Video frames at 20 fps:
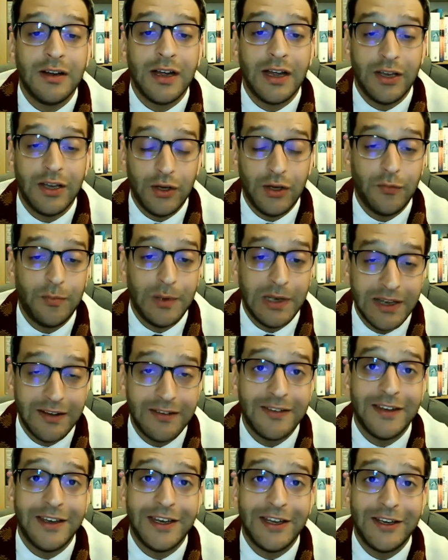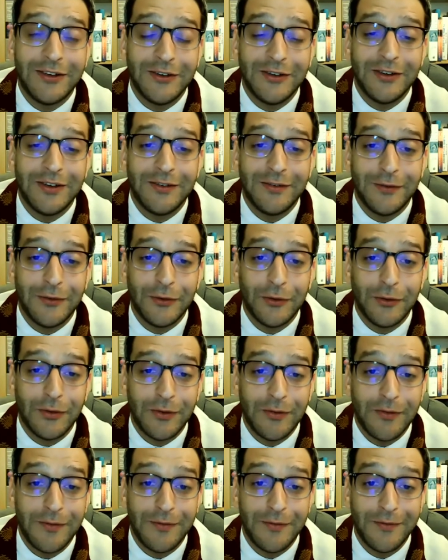and you've been listening to it
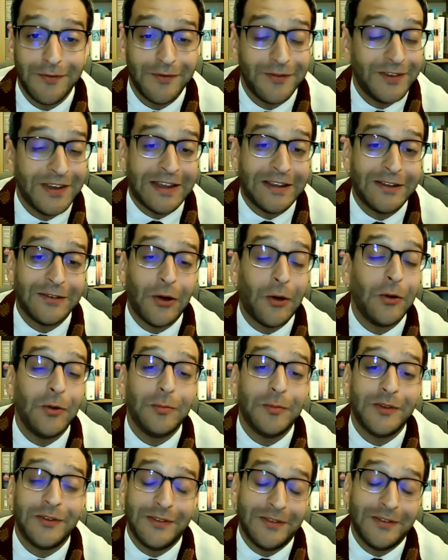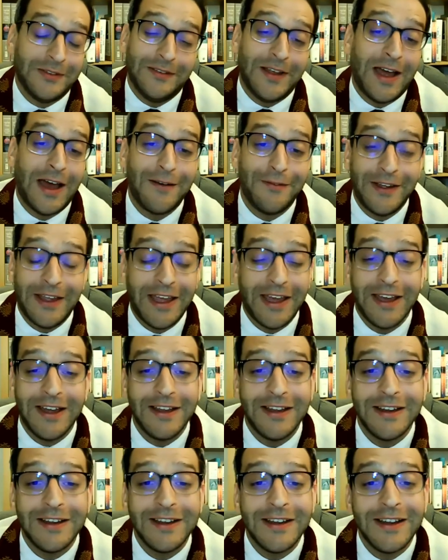for almost half a
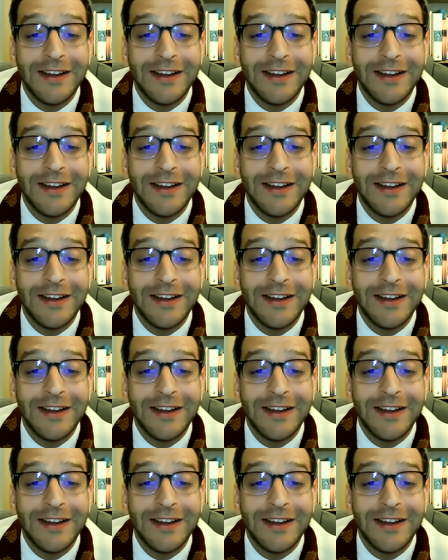year,